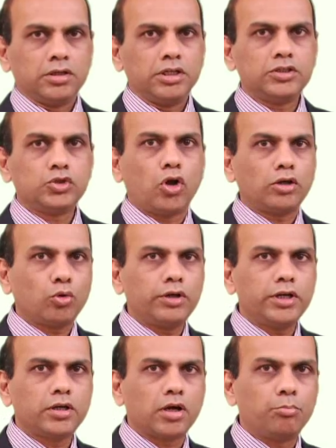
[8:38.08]
is not
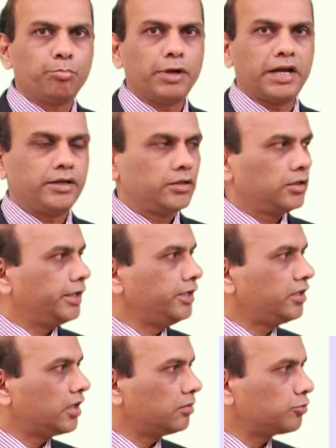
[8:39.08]
only compared
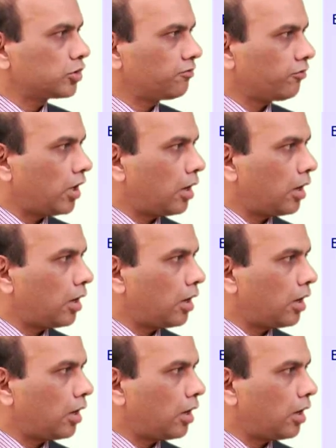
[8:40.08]
in terms of